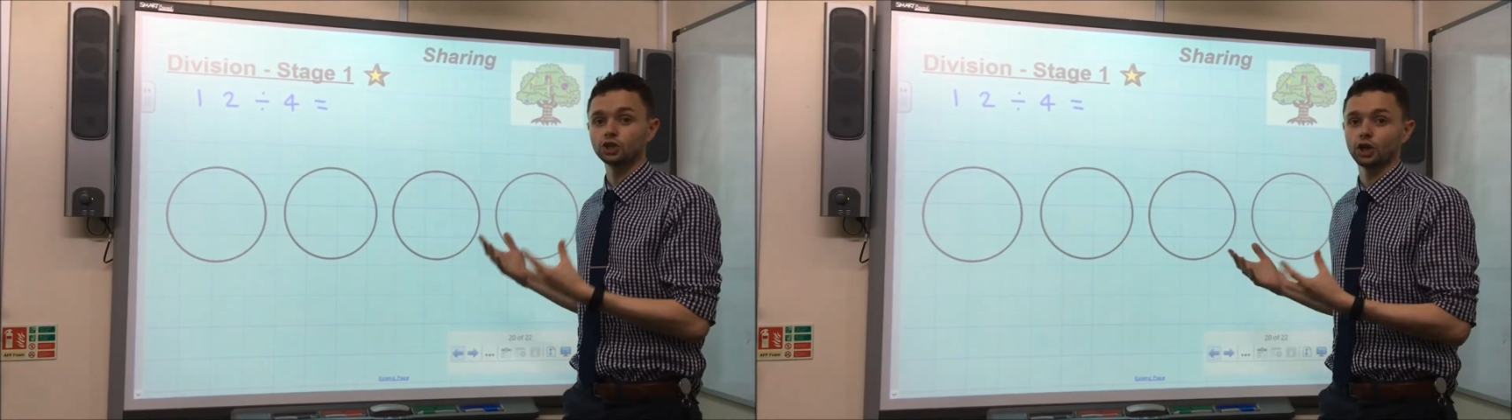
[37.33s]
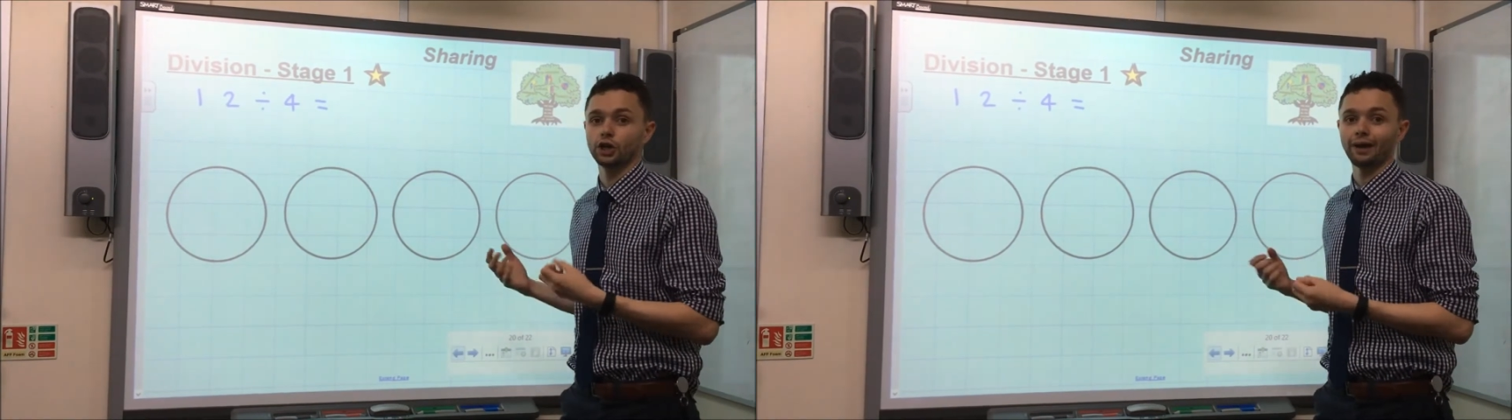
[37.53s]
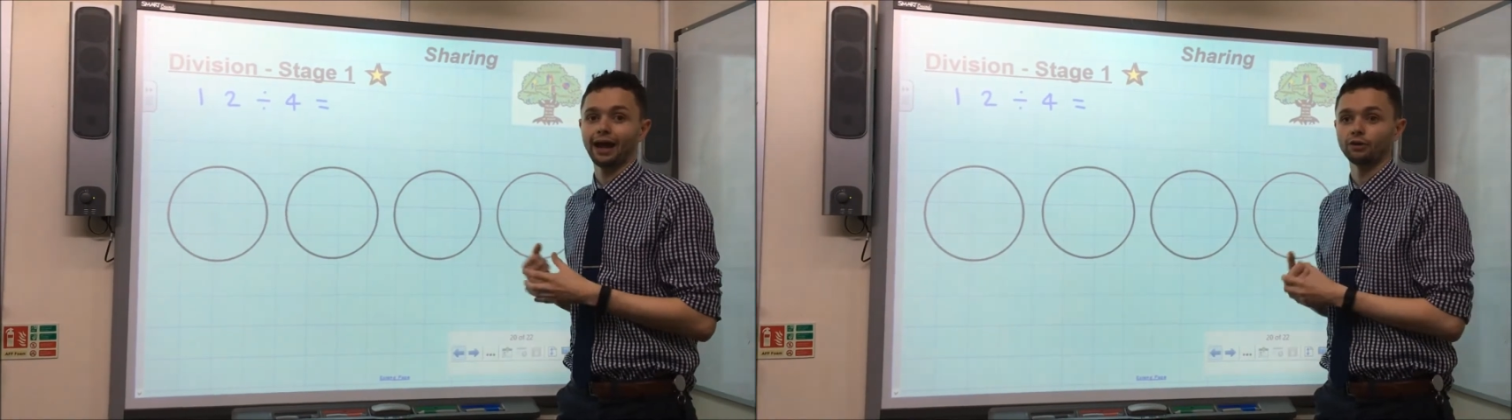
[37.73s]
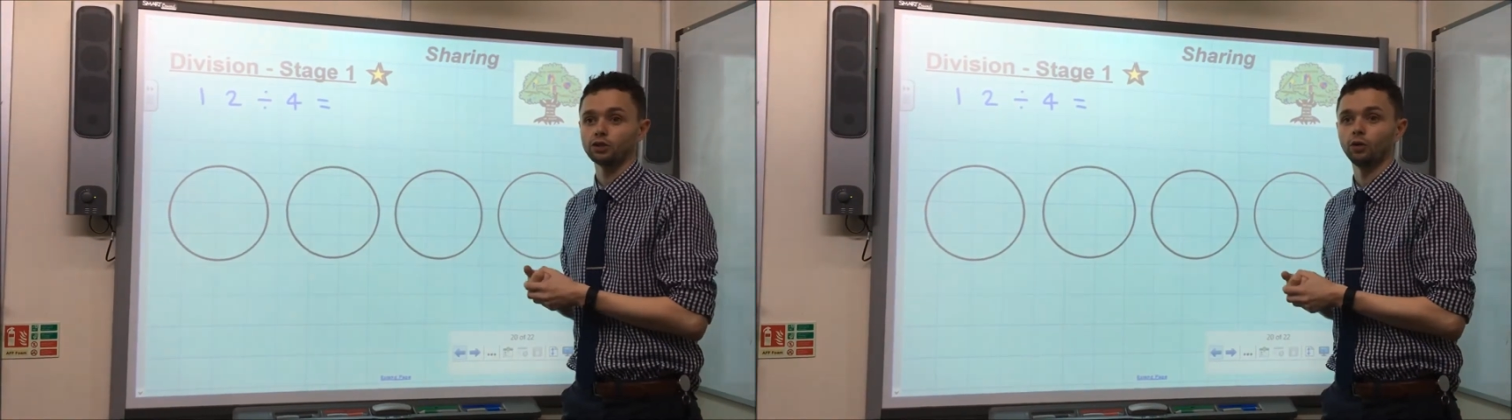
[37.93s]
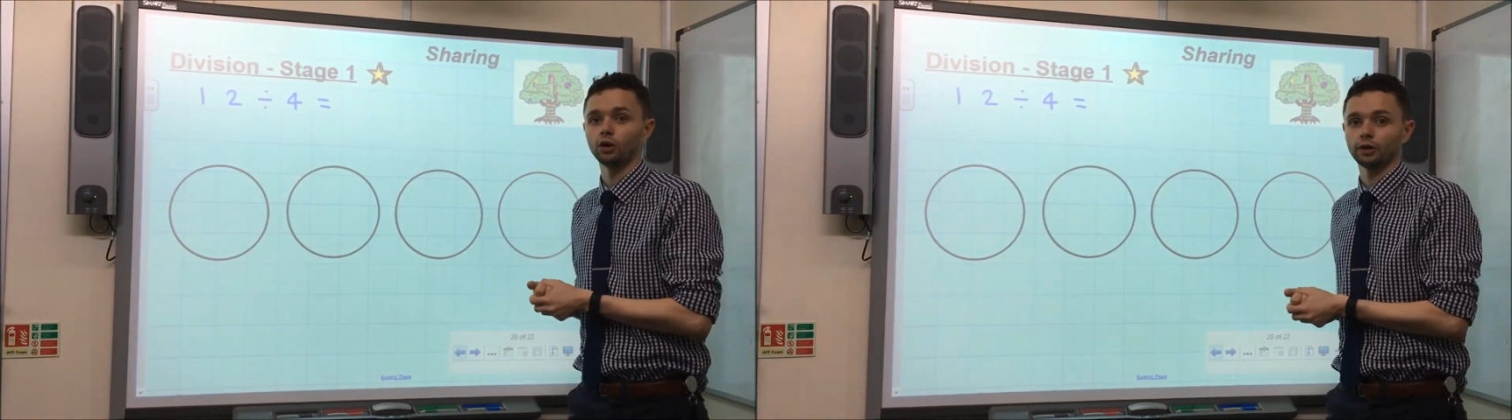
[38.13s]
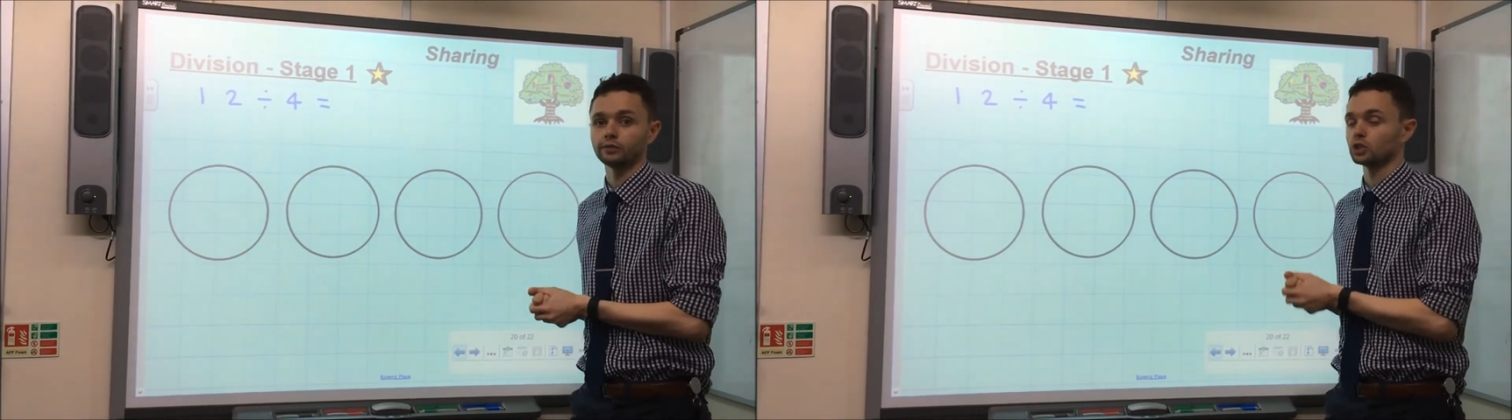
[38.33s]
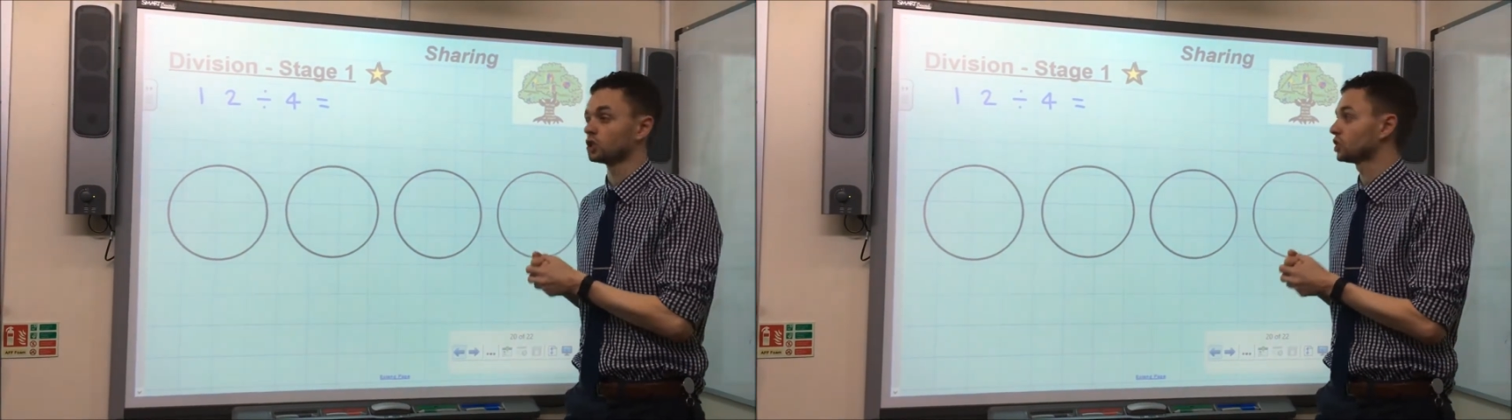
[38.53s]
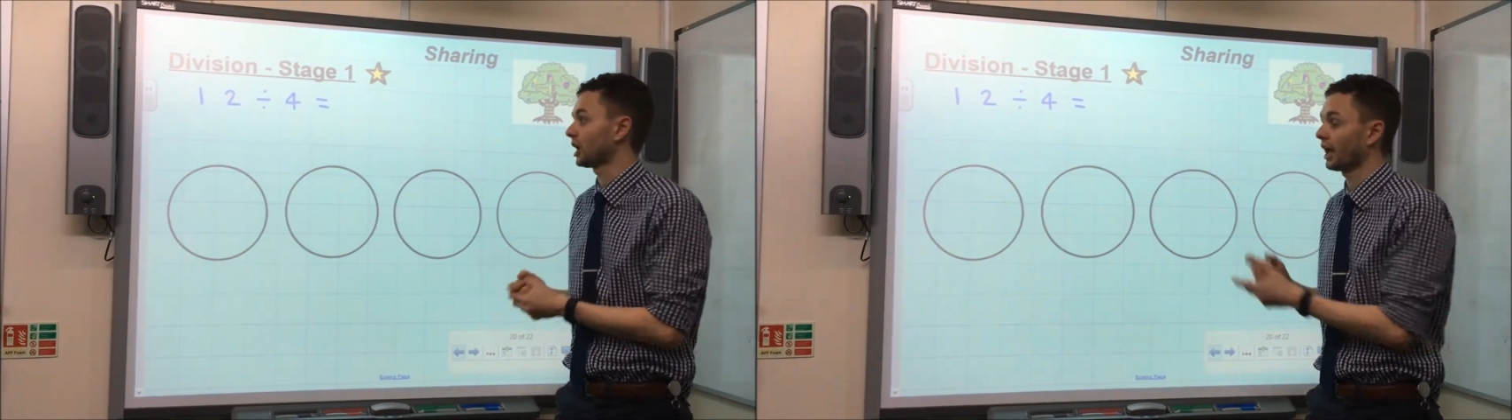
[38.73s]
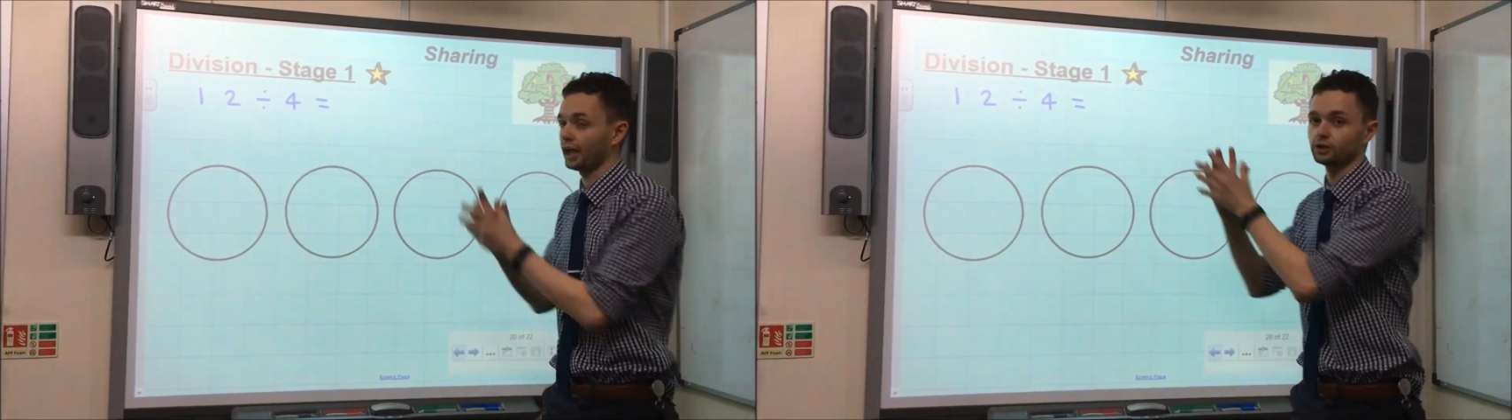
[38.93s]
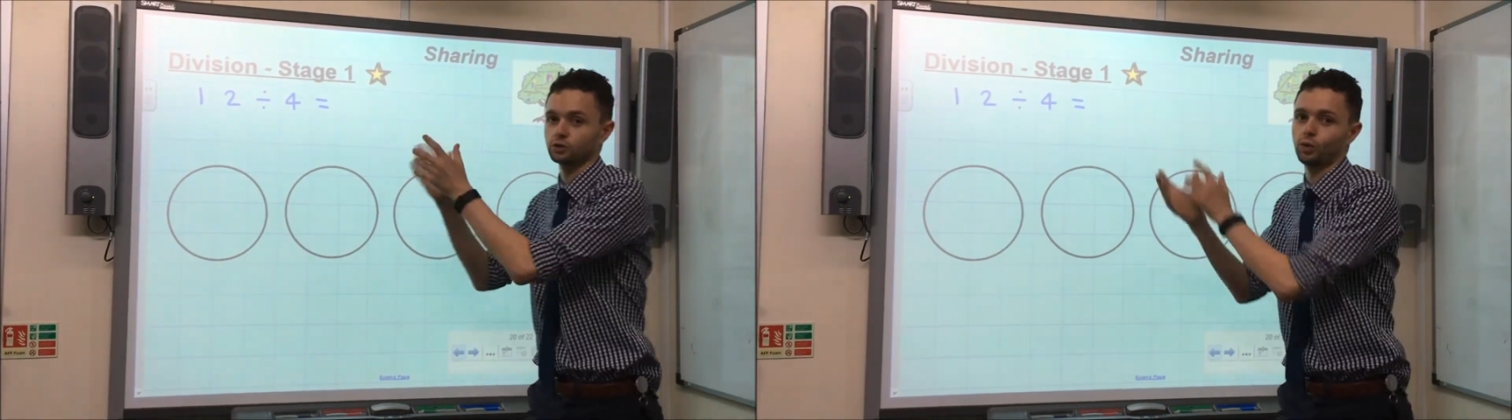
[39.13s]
show how you are going to share